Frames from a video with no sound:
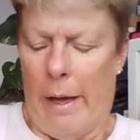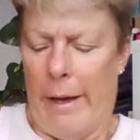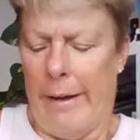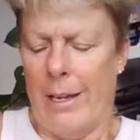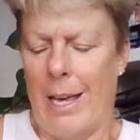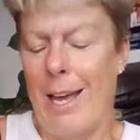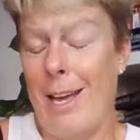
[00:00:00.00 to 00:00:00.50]

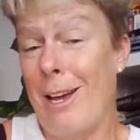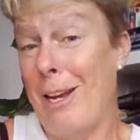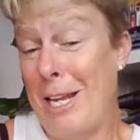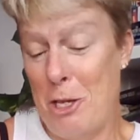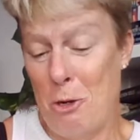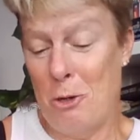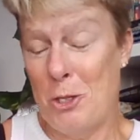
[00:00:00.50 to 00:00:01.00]
Okay, I'll
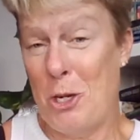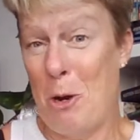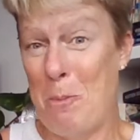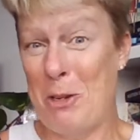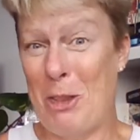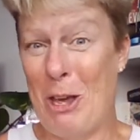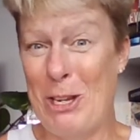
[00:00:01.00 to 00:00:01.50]
let you
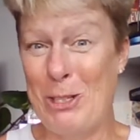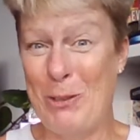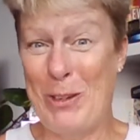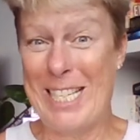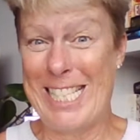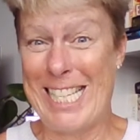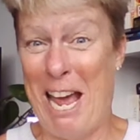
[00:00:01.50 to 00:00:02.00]
interpret those
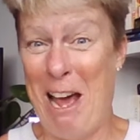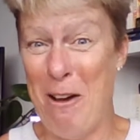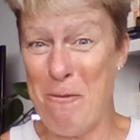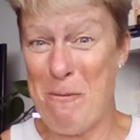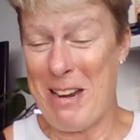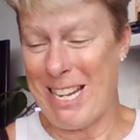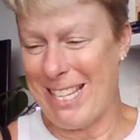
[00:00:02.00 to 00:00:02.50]
for
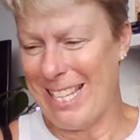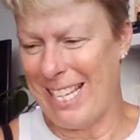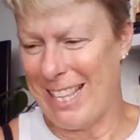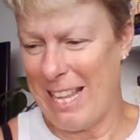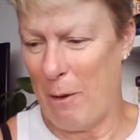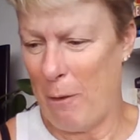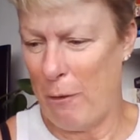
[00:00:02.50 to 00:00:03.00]
yourself, but I
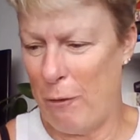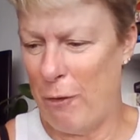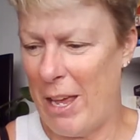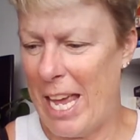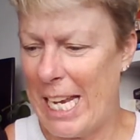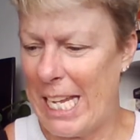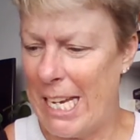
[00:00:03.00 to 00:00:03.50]
think they were
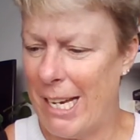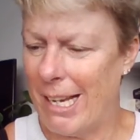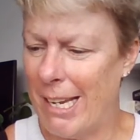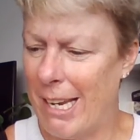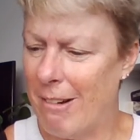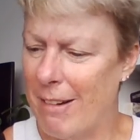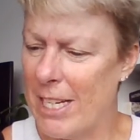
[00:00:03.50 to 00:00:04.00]
fairly
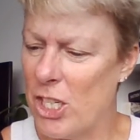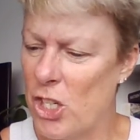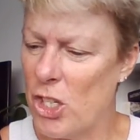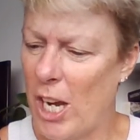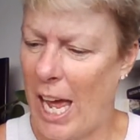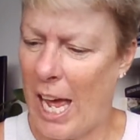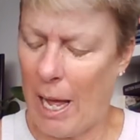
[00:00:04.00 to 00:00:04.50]

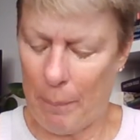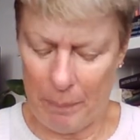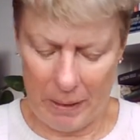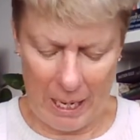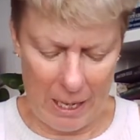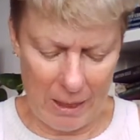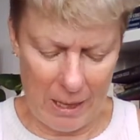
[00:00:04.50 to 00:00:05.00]
clearish.
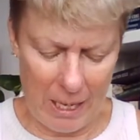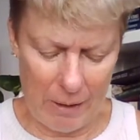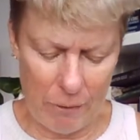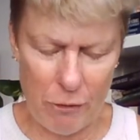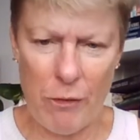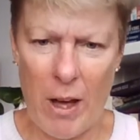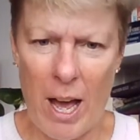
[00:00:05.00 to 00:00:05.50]
Um, and
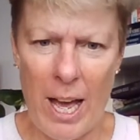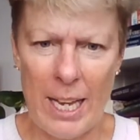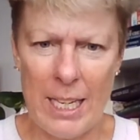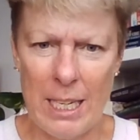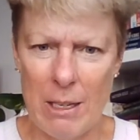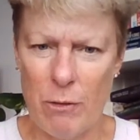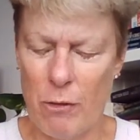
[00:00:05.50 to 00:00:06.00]
then
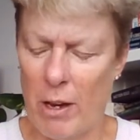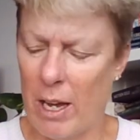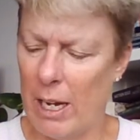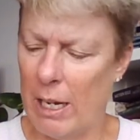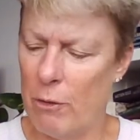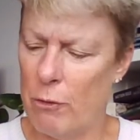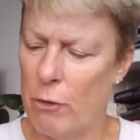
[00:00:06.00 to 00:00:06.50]
finally,
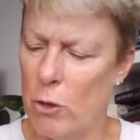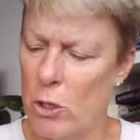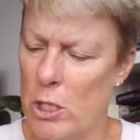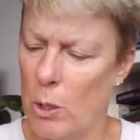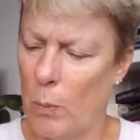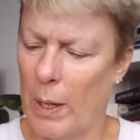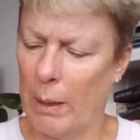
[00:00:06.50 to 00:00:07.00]
finally at
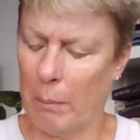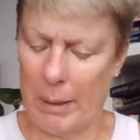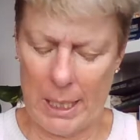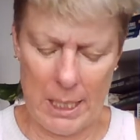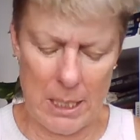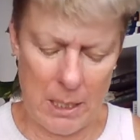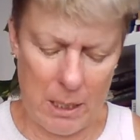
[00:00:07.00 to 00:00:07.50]
forty-one
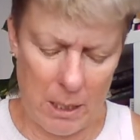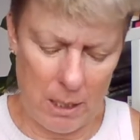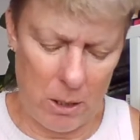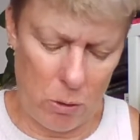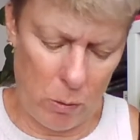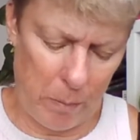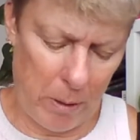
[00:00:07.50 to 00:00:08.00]
minutes, and I
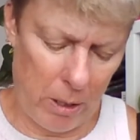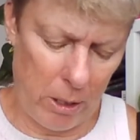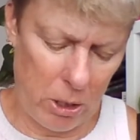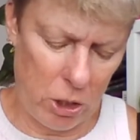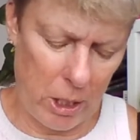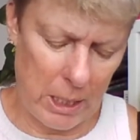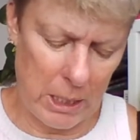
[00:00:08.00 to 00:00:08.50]
do
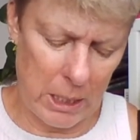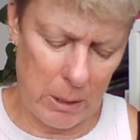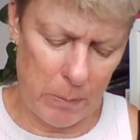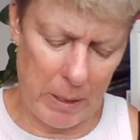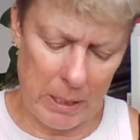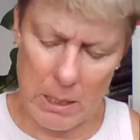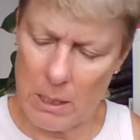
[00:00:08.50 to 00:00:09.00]
apologise it's
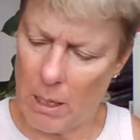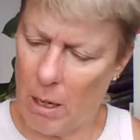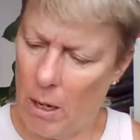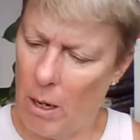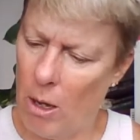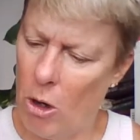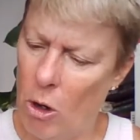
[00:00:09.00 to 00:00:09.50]
been so
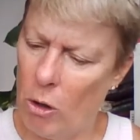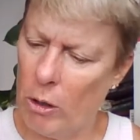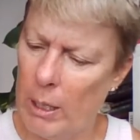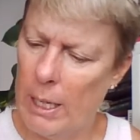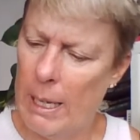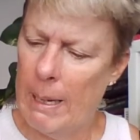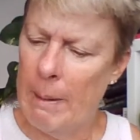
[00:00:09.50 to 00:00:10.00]
long,
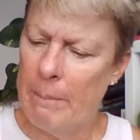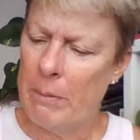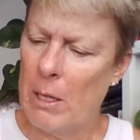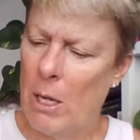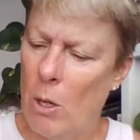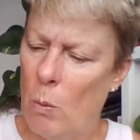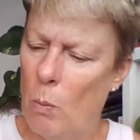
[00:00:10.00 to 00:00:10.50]

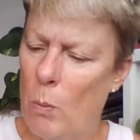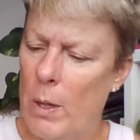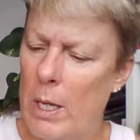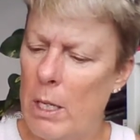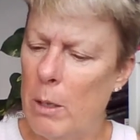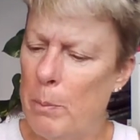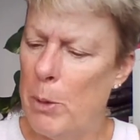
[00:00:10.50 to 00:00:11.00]

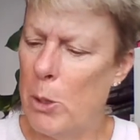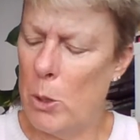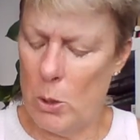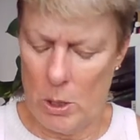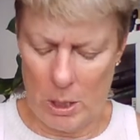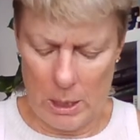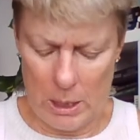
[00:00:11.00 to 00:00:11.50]
will
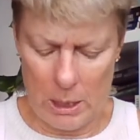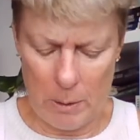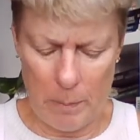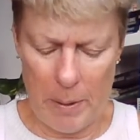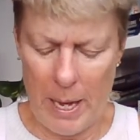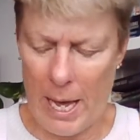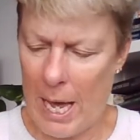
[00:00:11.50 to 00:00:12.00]
Putin's
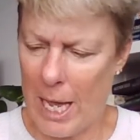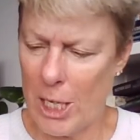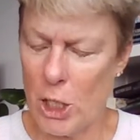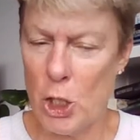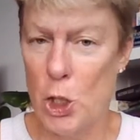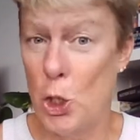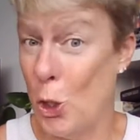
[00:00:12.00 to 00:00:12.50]

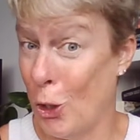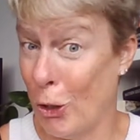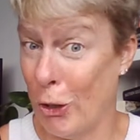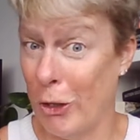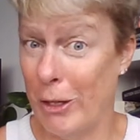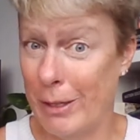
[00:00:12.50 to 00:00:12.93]
departure,